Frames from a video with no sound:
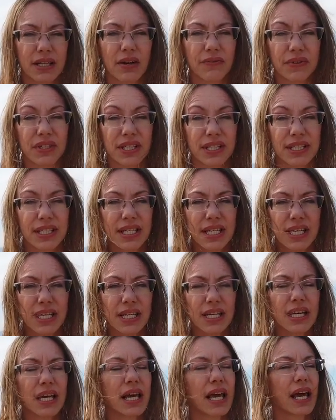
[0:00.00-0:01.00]
stuff to
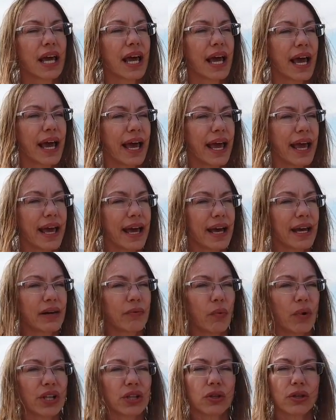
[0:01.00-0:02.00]
see.
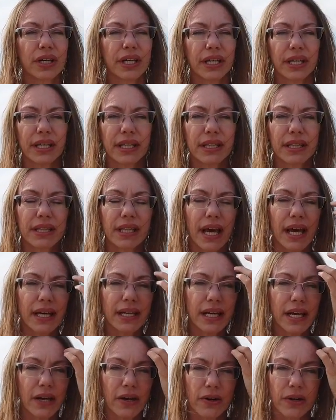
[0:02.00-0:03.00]
And we look in
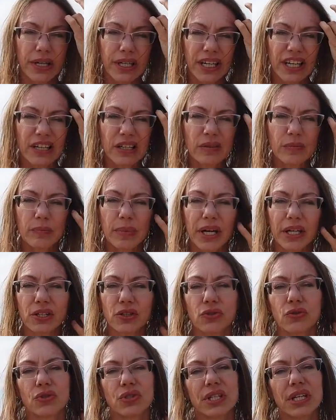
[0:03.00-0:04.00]
that area by
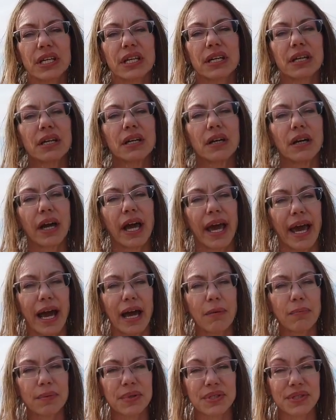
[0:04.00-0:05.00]
using
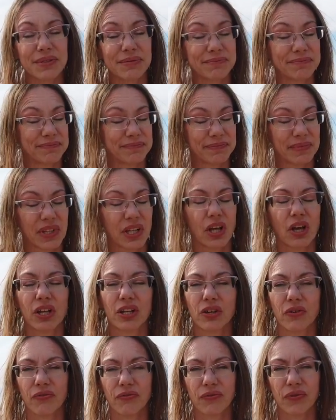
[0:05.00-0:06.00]
apps
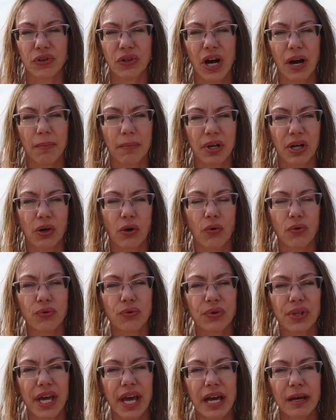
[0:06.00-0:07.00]
and the first, I'm going to go
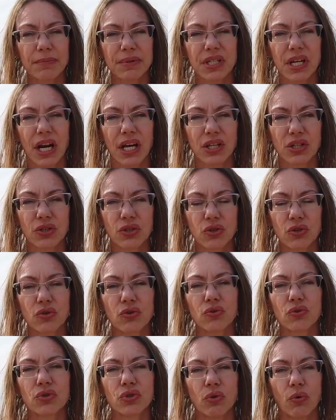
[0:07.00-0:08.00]
through the apps that I
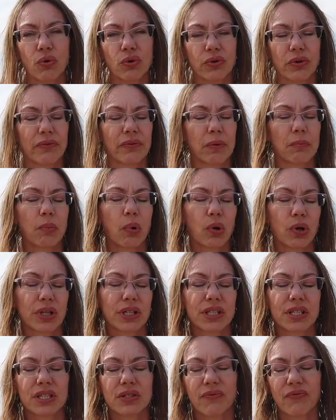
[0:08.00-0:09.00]
use, order of
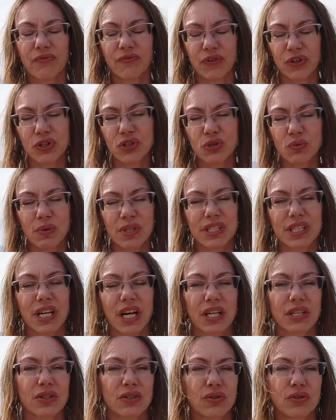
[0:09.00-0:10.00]
importance. First ones
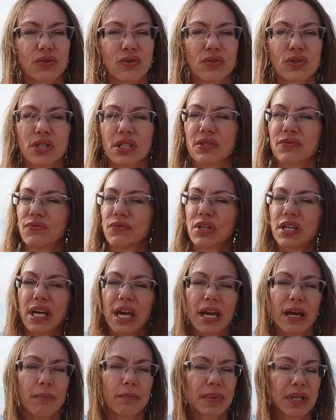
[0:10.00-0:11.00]
that I use is
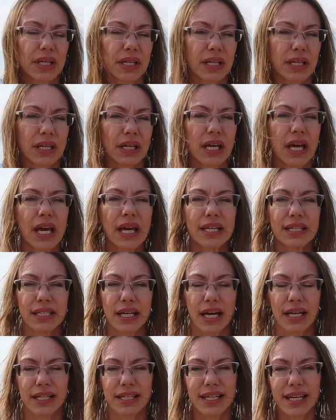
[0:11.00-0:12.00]

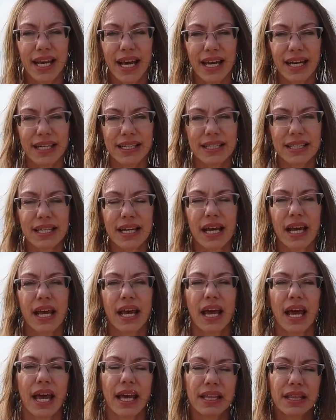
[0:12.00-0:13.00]
freecampsites.net,
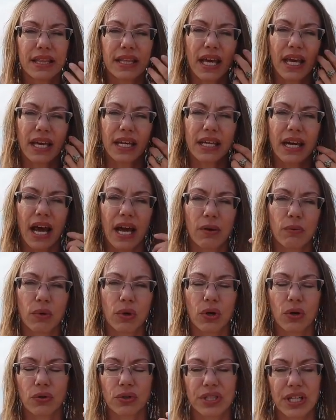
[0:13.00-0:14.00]
and then I
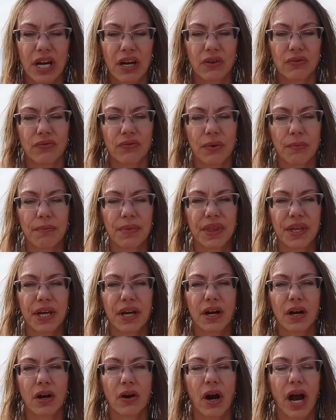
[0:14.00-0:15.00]
will go down from
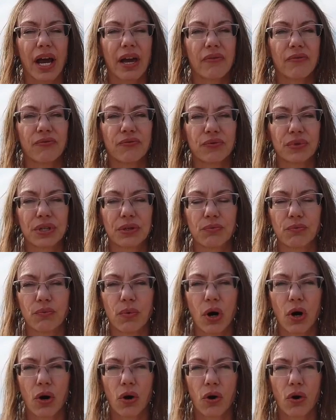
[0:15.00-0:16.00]
there. I have free
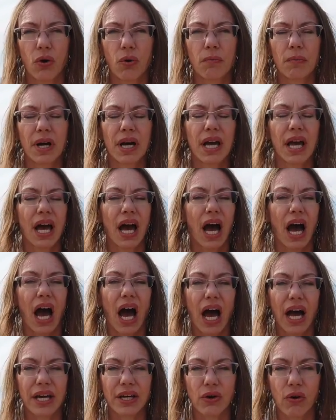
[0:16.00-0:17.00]
roam,
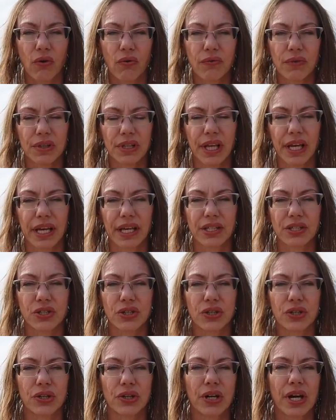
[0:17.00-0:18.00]

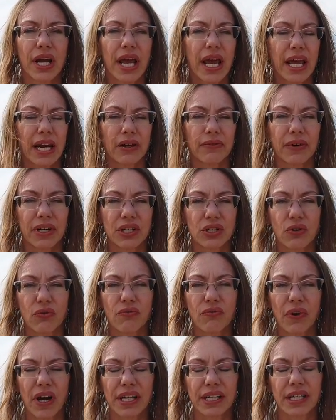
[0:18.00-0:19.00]
iOverlander. If I
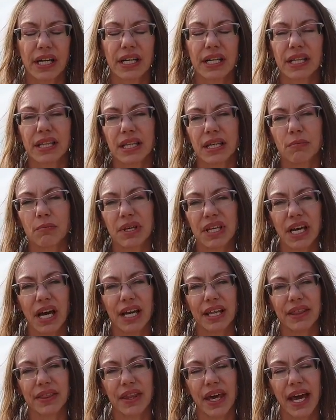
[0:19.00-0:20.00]
don't find anything
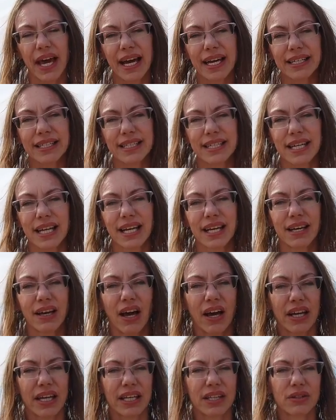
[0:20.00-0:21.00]
beyond that
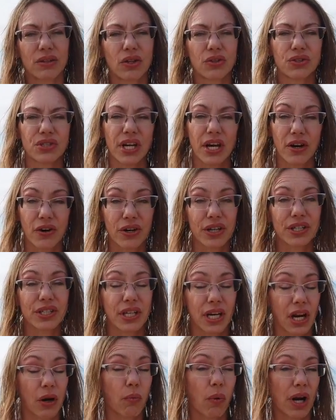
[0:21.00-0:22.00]
in those areas
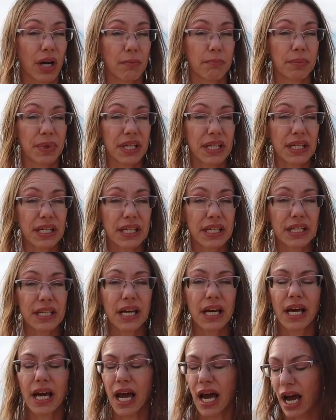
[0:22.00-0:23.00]
that I want to be
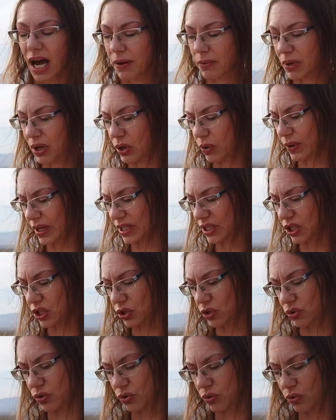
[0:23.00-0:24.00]
in, I will go
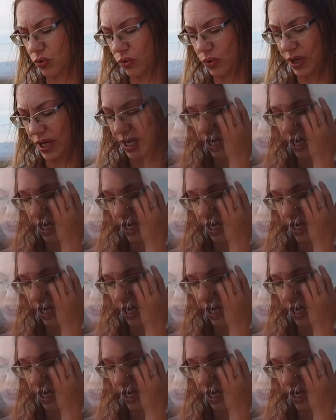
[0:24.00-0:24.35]
into